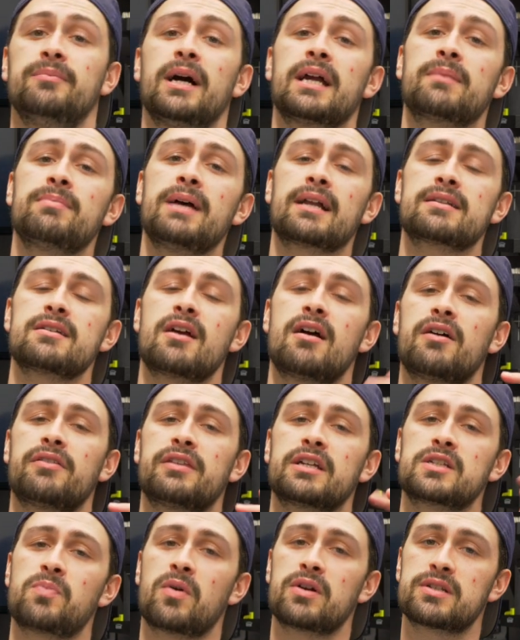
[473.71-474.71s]
Mike McIntyre, All
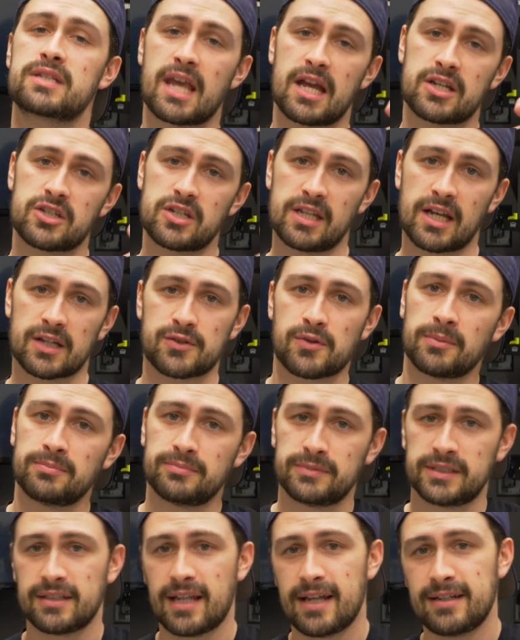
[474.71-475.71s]
Things Sports. Catch you in the next one.
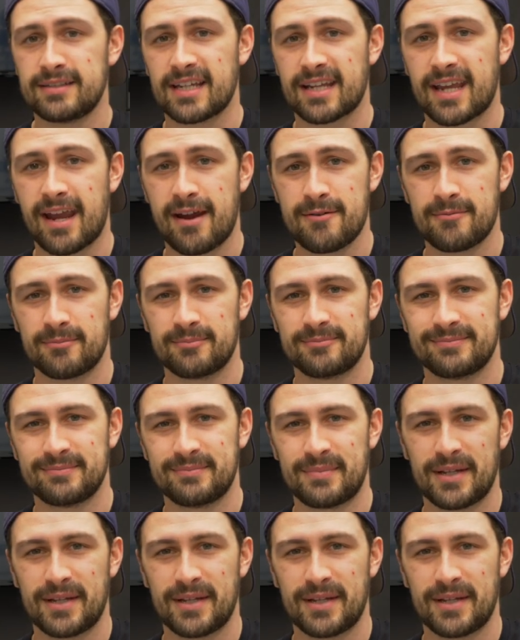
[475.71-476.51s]
So then, take care.